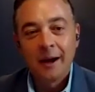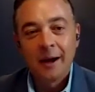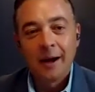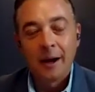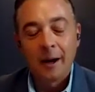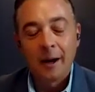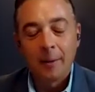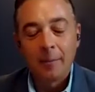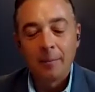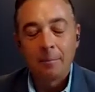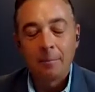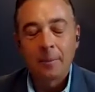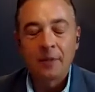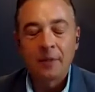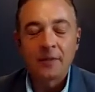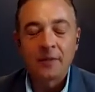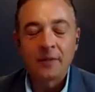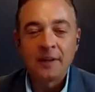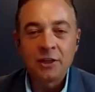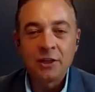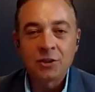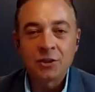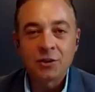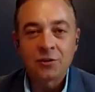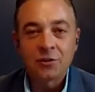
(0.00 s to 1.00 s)
But
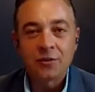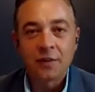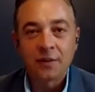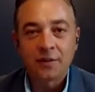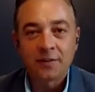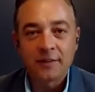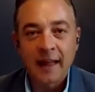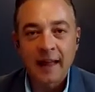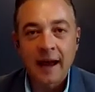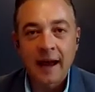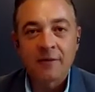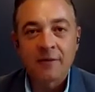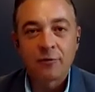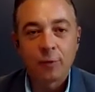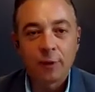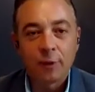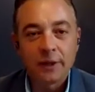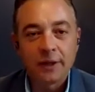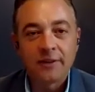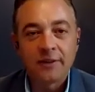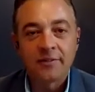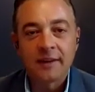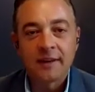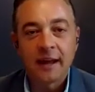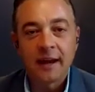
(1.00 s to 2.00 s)
the teachers and the staff
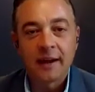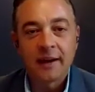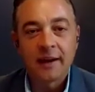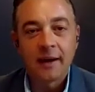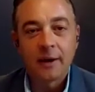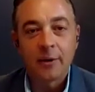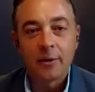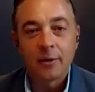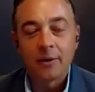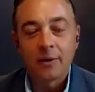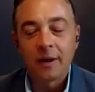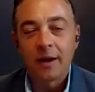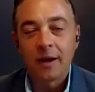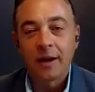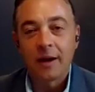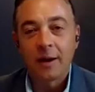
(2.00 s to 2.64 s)
really stand out.